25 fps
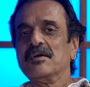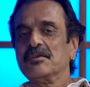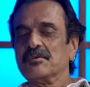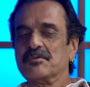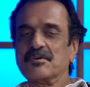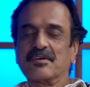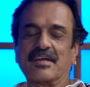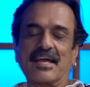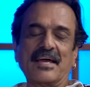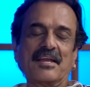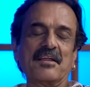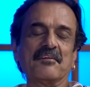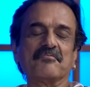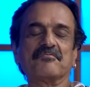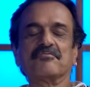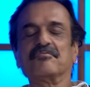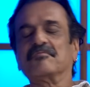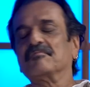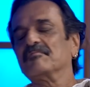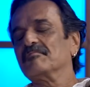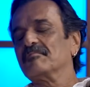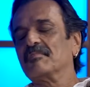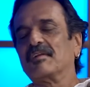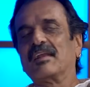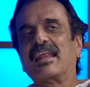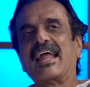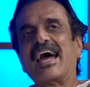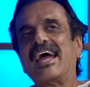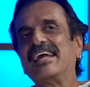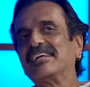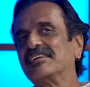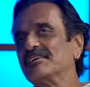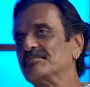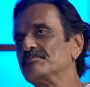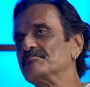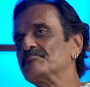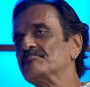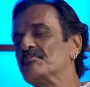to kind of
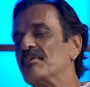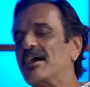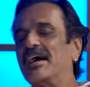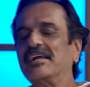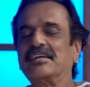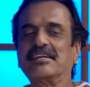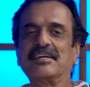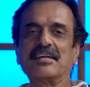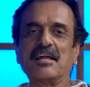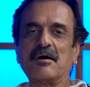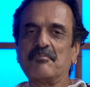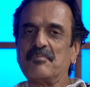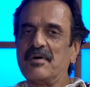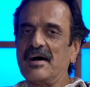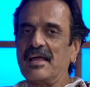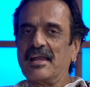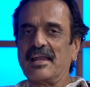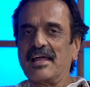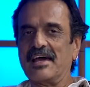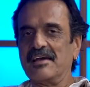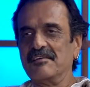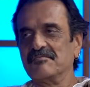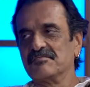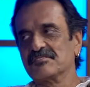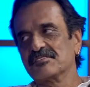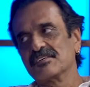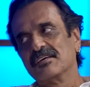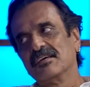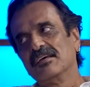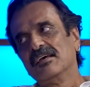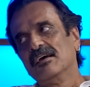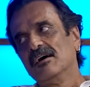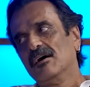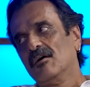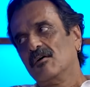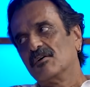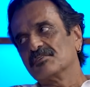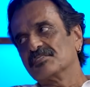brighten up our lives.
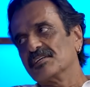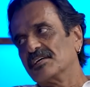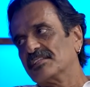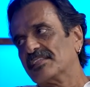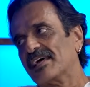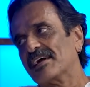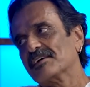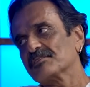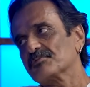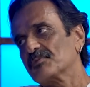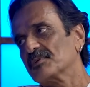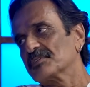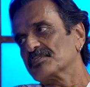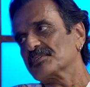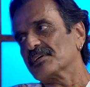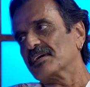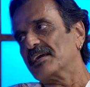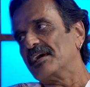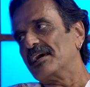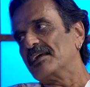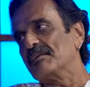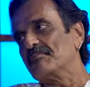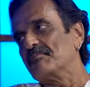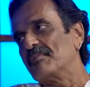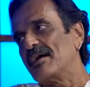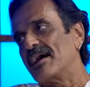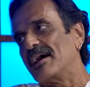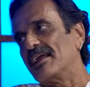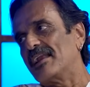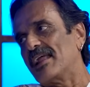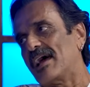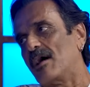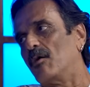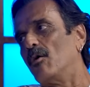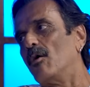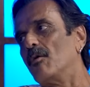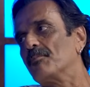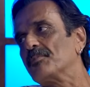Jose, thanks once again, man. I
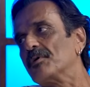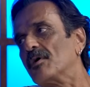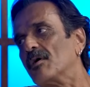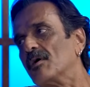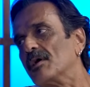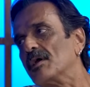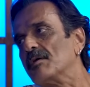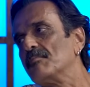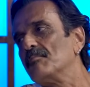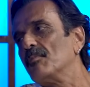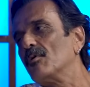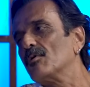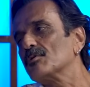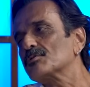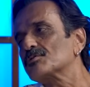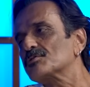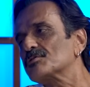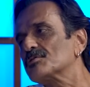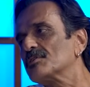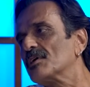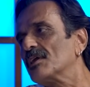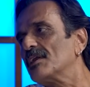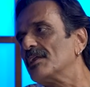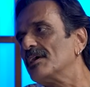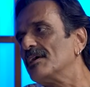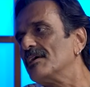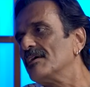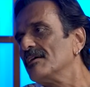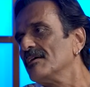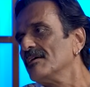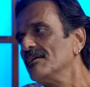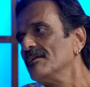hope you're emotionally